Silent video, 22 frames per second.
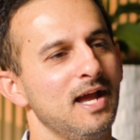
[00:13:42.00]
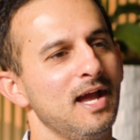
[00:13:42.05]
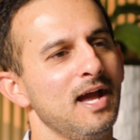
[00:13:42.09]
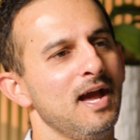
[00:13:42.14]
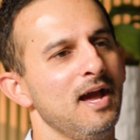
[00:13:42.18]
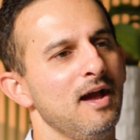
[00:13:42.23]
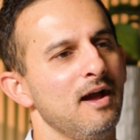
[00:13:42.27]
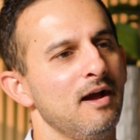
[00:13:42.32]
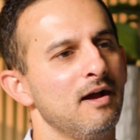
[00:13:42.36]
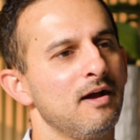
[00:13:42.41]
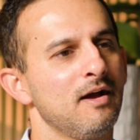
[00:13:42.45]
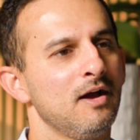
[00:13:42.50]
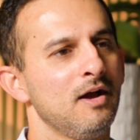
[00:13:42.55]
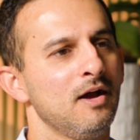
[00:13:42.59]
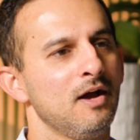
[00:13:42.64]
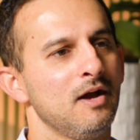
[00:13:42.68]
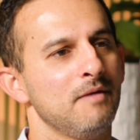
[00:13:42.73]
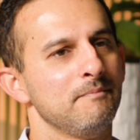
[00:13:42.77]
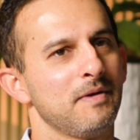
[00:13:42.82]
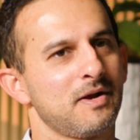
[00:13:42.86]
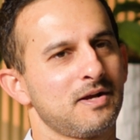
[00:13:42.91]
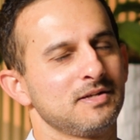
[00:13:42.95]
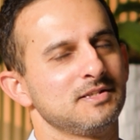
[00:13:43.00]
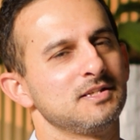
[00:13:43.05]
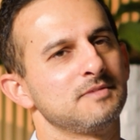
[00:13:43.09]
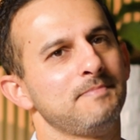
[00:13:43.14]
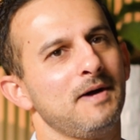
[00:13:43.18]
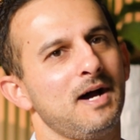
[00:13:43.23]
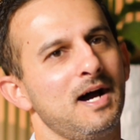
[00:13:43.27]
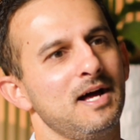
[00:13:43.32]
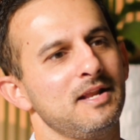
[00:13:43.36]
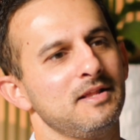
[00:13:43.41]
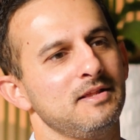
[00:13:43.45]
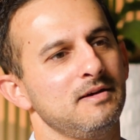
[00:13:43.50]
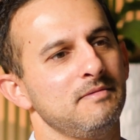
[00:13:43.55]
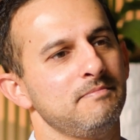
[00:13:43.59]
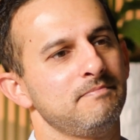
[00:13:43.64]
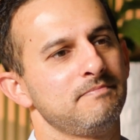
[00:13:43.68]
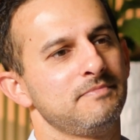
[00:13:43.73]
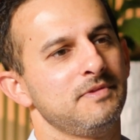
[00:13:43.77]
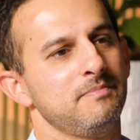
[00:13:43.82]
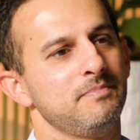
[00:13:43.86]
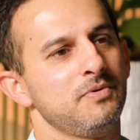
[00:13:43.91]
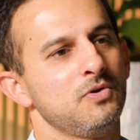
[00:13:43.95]
Yeah, because it's part of
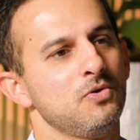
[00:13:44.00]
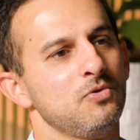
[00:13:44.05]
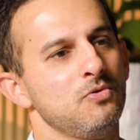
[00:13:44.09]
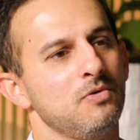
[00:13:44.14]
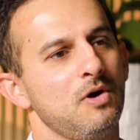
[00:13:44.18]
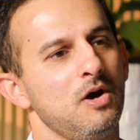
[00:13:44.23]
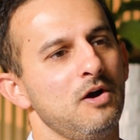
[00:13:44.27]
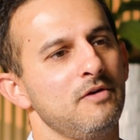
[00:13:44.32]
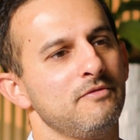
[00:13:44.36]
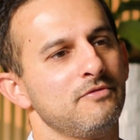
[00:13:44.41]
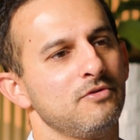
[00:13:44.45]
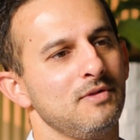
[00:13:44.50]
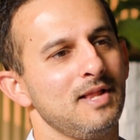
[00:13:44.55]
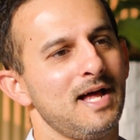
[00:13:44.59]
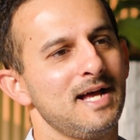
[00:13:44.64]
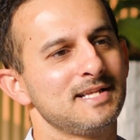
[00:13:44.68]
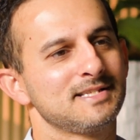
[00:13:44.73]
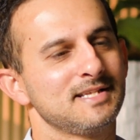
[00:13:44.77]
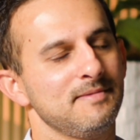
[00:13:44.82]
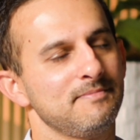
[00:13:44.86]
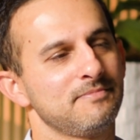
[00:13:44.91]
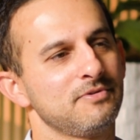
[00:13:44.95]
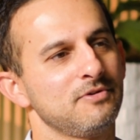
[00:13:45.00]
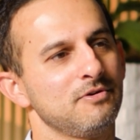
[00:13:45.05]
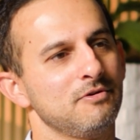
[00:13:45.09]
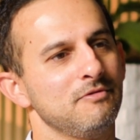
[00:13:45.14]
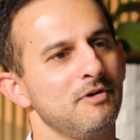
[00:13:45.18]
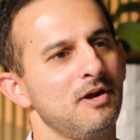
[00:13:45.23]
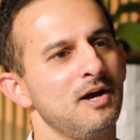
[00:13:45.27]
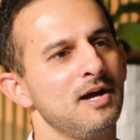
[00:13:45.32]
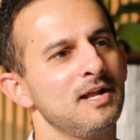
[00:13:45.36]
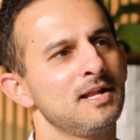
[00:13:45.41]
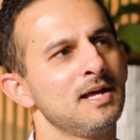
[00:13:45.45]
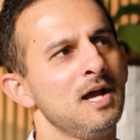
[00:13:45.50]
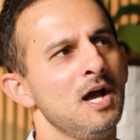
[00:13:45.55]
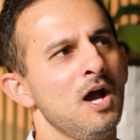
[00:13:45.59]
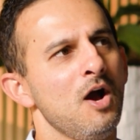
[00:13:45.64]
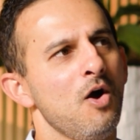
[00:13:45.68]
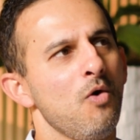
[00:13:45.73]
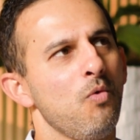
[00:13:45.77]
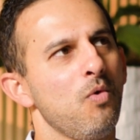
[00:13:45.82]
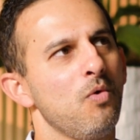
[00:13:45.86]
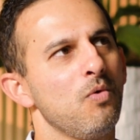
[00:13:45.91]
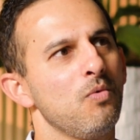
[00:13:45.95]
the pool, overall asset pool, right?
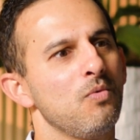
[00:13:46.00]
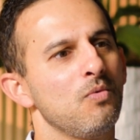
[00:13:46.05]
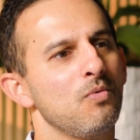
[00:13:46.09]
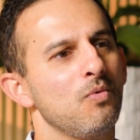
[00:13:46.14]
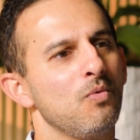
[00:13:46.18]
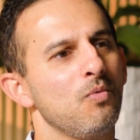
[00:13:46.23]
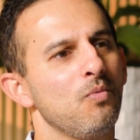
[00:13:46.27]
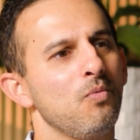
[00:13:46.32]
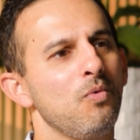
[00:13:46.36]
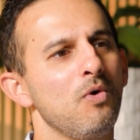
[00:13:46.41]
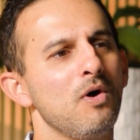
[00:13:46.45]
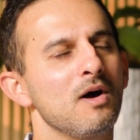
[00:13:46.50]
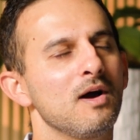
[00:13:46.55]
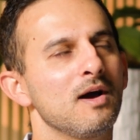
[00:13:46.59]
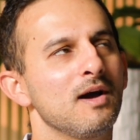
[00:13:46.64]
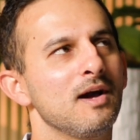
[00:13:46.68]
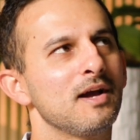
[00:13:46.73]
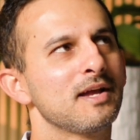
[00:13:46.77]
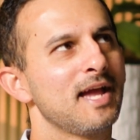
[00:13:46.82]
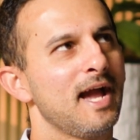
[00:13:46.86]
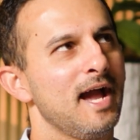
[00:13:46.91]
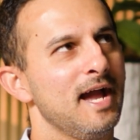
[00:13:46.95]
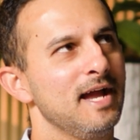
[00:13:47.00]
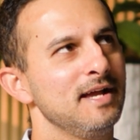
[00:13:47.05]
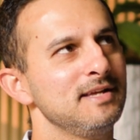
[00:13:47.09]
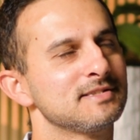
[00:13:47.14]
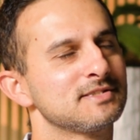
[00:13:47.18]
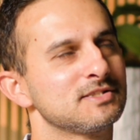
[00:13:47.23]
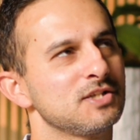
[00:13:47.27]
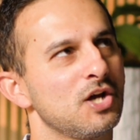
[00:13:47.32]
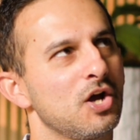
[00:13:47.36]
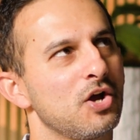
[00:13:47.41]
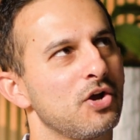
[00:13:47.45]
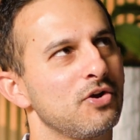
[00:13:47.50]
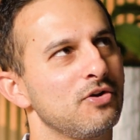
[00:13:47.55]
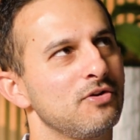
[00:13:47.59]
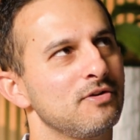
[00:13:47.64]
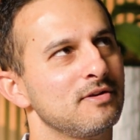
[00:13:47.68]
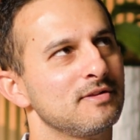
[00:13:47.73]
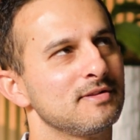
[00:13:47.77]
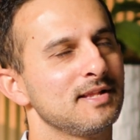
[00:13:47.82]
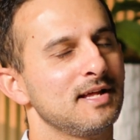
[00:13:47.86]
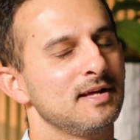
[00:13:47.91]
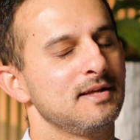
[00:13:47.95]
Well, so
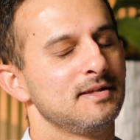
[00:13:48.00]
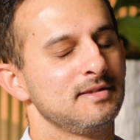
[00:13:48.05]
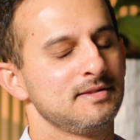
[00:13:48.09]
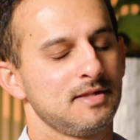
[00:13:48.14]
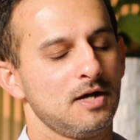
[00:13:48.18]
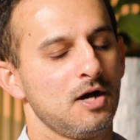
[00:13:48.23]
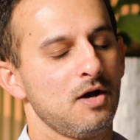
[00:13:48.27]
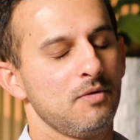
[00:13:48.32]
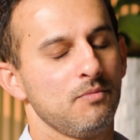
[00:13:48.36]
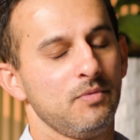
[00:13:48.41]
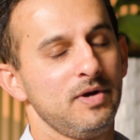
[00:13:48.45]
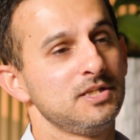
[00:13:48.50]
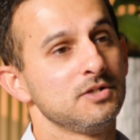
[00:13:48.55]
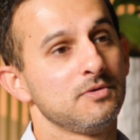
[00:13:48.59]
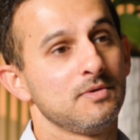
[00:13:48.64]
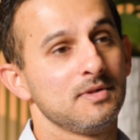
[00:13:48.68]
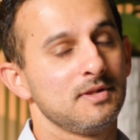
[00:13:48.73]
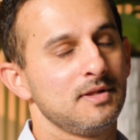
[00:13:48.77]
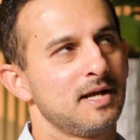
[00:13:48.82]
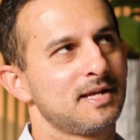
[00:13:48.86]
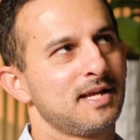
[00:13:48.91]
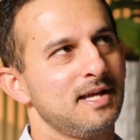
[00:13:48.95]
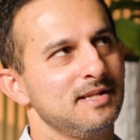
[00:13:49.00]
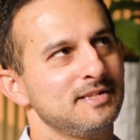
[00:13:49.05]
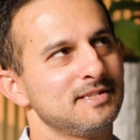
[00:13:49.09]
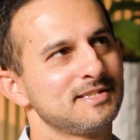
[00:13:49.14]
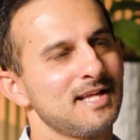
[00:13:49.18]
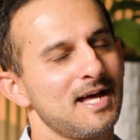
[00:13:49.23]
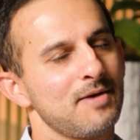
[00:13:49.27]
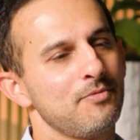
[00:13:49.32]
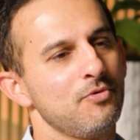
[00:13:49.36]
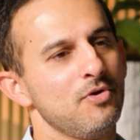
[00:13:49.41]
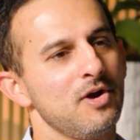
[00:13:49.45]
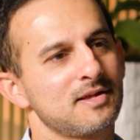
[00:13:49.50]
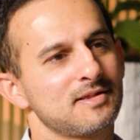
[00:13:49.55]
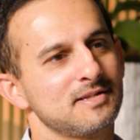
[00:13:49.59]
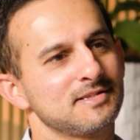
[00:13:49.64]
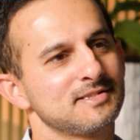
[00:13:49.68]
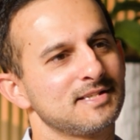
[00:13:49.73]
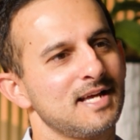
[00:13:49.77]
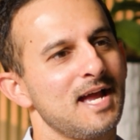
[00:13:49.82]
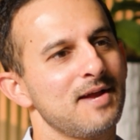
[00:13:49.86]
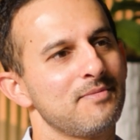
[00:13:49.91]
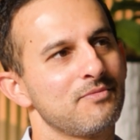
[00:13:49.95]
we do, does that work the
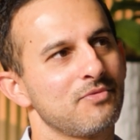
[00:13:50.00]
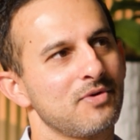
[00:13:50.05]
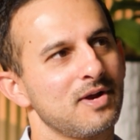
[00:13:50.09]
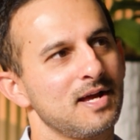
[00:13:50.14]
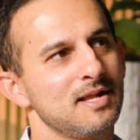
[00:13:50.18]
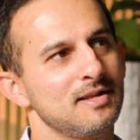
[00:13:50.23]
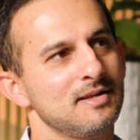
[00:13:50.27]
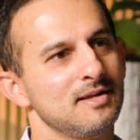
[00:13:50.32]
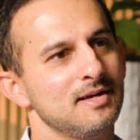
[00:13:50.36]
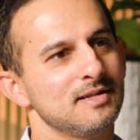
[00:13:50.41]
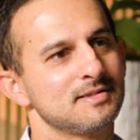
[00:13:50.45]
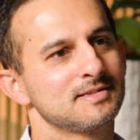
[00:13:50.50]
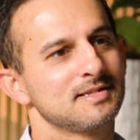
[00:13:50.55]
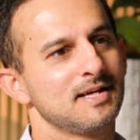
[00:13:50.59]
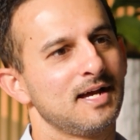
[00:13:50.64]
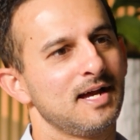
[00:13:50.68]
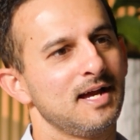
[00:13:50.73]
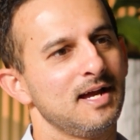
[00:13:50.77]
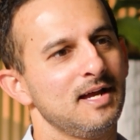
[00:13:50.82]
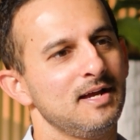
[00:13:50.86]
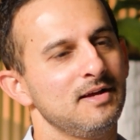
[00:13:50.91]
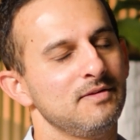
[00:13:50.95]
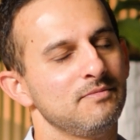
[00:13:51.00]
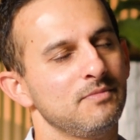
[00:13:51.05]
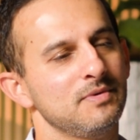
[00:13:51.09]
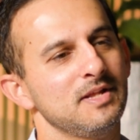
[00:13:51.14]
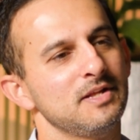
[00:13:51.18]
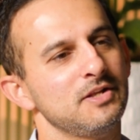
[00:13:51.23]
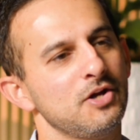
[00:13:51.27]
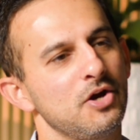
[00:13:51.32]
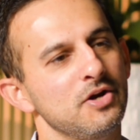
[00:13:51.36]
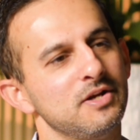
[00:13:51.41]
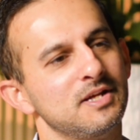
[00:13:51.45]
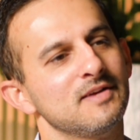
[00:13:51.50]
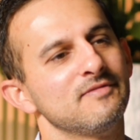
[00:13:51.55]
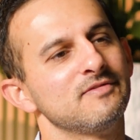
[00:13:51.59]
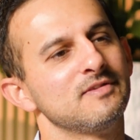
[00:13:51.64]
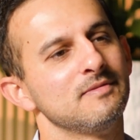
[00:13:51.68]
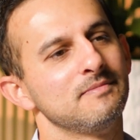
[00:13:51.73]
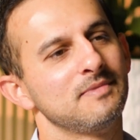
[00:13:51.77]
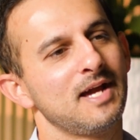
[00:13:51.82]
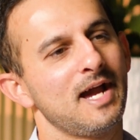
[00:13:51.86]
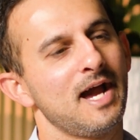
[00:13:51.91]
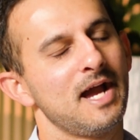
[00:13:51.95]
same when when they don't give
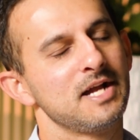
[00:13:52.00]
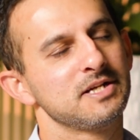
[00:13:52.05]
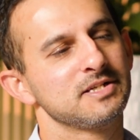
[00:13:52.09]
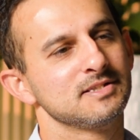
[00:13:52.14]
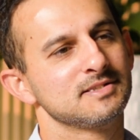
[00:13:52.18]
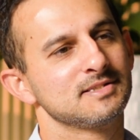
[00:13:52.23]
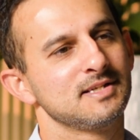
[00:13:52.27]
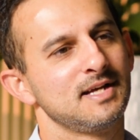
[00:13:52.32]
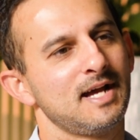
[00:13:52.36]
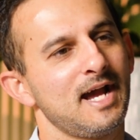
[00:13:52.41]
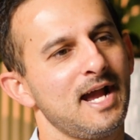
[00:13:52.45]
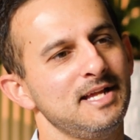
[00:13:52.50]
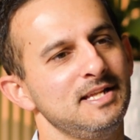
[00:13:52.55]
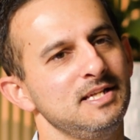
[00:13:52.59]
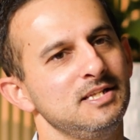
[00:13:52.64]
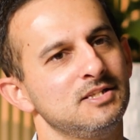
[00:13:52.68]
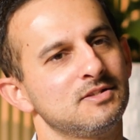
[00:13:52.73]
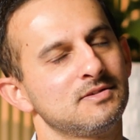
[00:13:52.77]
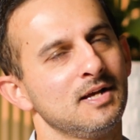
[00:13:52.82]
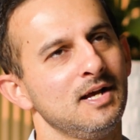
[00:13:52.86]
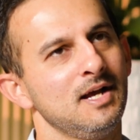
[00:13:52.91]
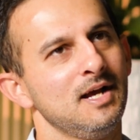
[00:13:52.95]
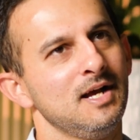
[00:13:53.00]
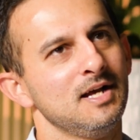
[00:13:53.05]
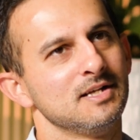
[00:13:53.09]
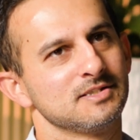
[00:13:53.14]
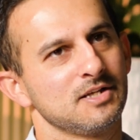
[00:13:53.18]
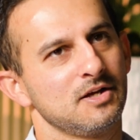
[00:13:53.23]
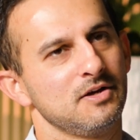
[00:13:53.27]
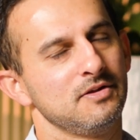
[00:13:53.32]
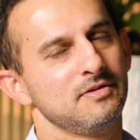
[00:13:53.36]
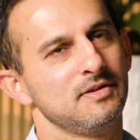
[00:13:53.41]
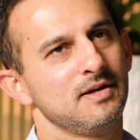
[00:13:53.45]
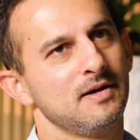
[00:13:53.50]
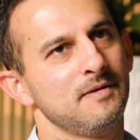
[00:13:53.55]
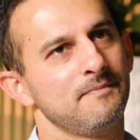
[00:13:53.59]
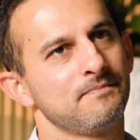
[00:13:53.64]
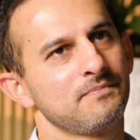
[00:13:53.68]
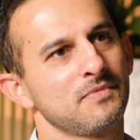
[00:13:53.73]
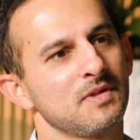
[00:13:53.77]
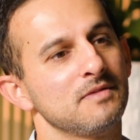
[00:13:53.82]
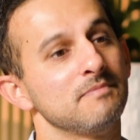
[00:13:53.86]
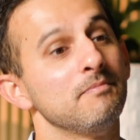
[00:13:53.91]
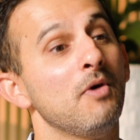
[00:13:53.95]
them cash, it's a 80, so
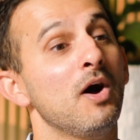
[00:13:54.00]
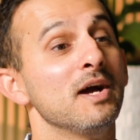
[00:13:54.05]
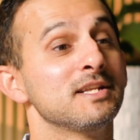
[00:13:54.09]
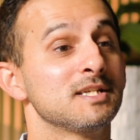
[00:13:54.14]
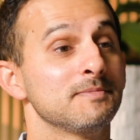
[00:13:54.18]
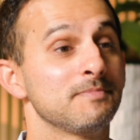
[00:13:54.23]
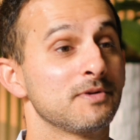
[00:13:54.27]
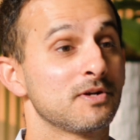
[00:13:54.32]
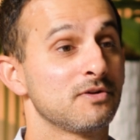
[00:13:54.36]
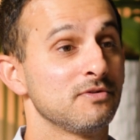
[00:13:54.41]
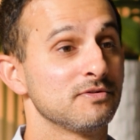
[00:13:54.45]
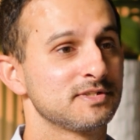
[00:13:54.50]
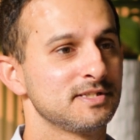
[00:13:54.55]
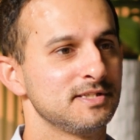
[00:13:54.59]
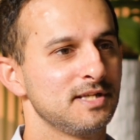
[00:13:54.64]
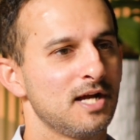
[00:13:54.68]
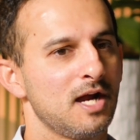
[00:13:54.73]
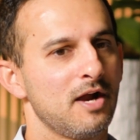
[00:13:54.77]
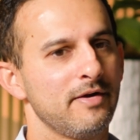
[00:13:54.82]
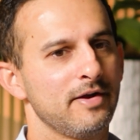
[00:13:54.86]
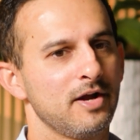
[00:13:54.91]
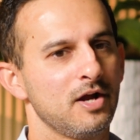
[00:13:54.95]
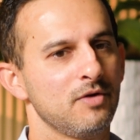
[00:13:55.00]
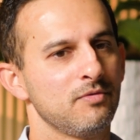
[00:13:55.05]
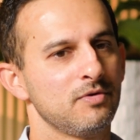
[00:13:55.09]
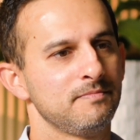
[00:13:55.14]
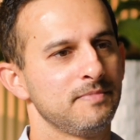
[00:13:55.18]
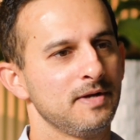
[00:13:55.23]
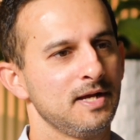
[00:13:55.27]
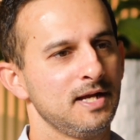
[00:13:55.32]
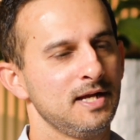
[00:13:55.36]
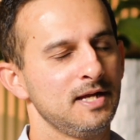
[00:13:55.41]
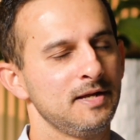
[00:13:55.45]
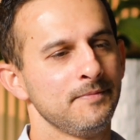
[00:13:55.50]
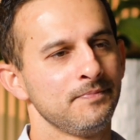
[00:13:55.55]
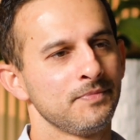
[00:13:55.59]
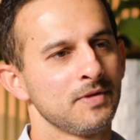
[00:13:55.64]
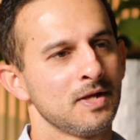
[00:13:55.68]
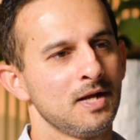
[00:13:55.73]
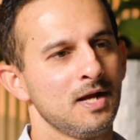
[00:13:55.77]
my typical scenario would be